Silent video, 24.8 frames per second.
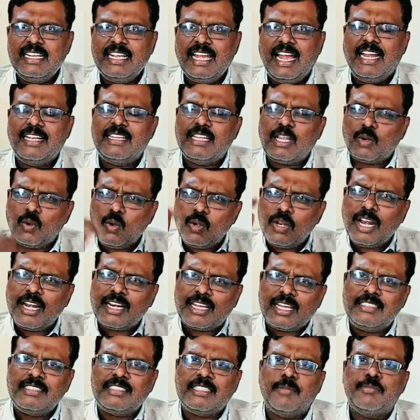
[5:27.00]
And the rural
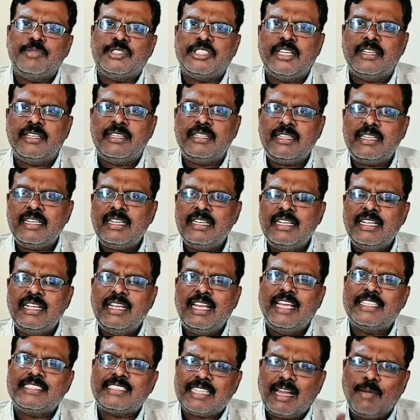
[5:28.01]
consumption
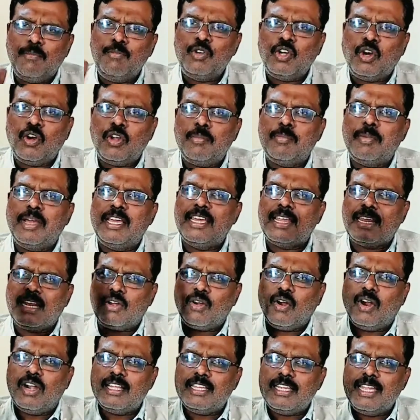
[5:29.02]
has come down by a
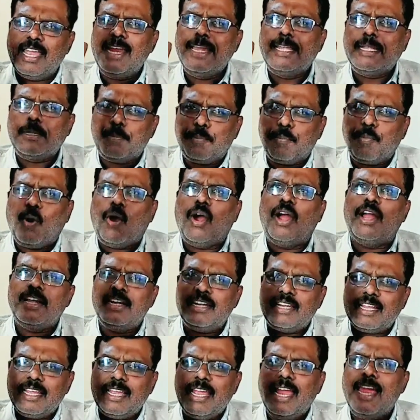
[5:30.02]
record
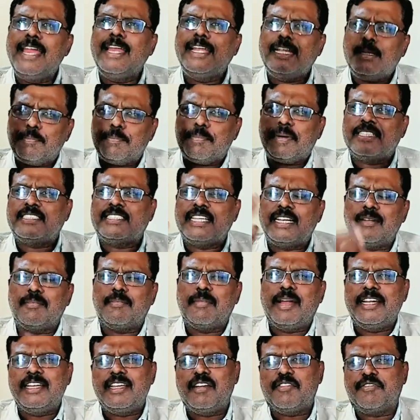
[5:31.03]

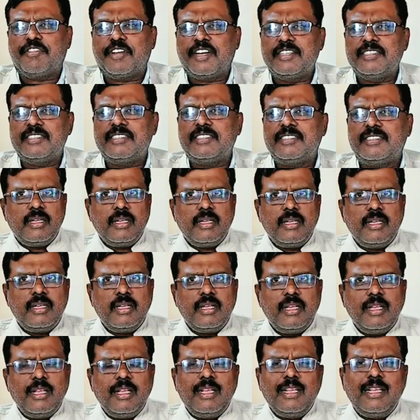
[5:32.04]
8.8%, my dear friends.
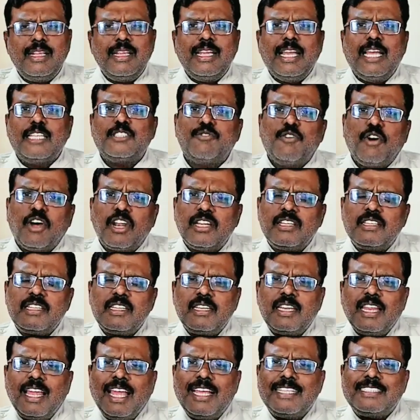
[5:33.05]
As far
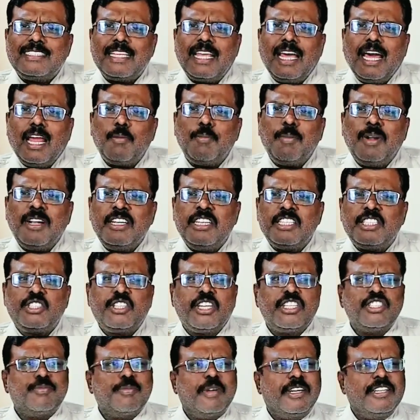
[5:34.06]
as urban
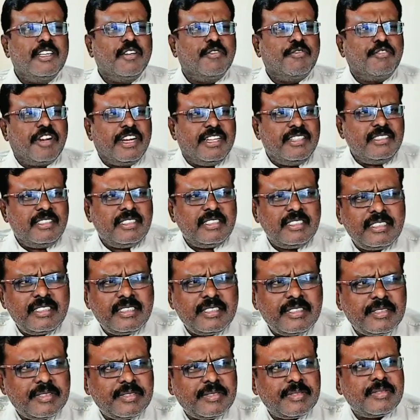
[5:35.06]
distress, my dear friend,
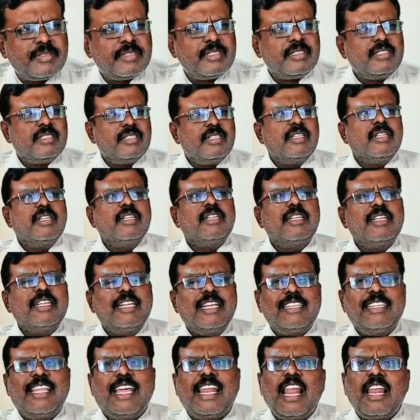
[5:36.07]

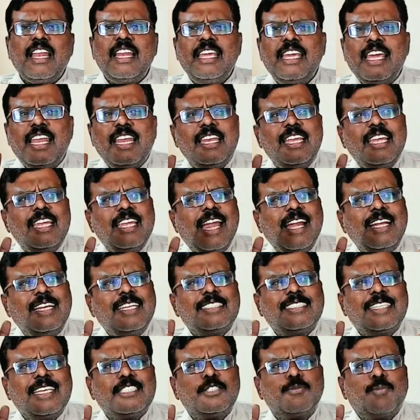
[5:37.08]
there are nearly
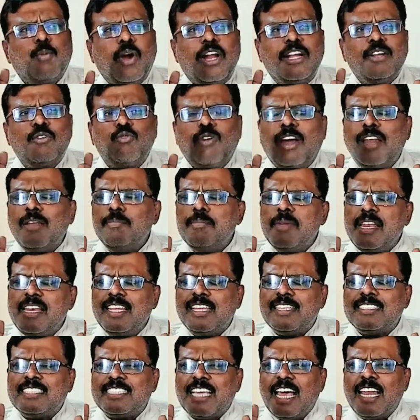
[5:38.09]
86.1
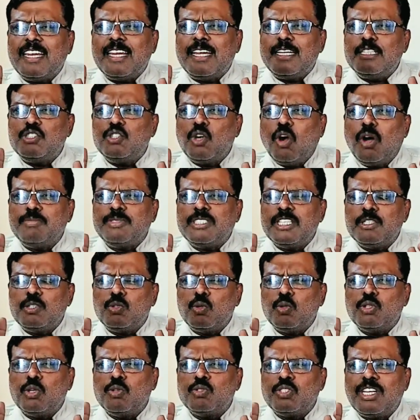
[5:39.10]
million salaried jobs in
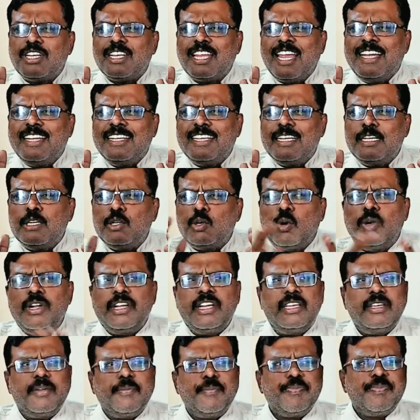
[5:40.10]

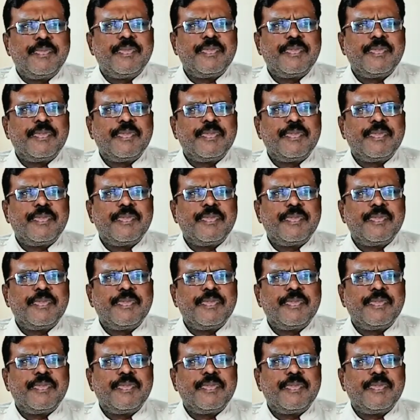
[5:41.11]
2019-20.